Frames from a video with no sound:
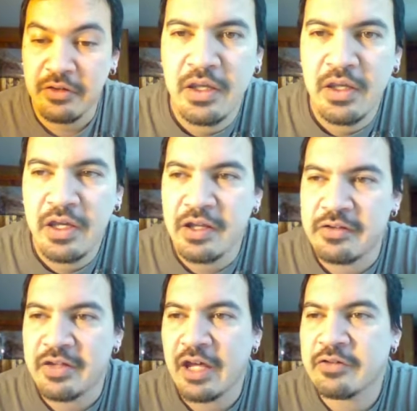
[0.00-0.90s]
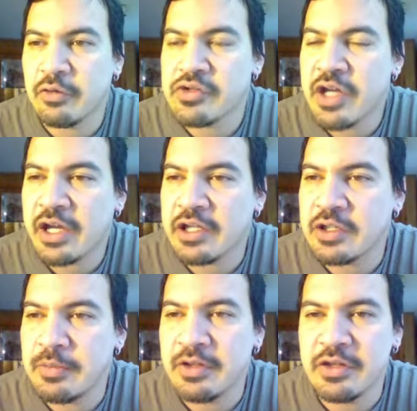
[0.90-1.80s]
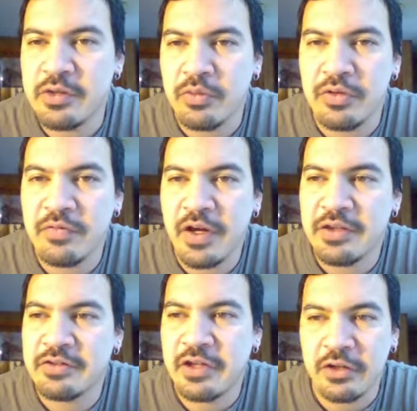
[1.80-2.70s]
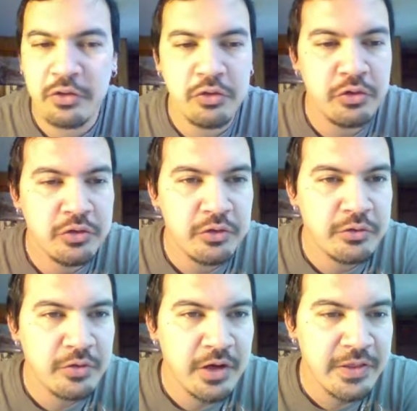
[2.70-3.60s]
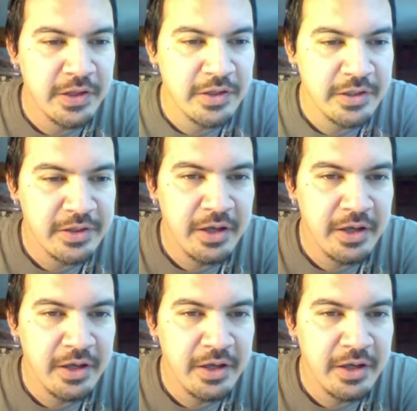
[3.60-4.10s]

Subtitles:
and it's not so shocking to me that you wouldn't find this on Google News or anything like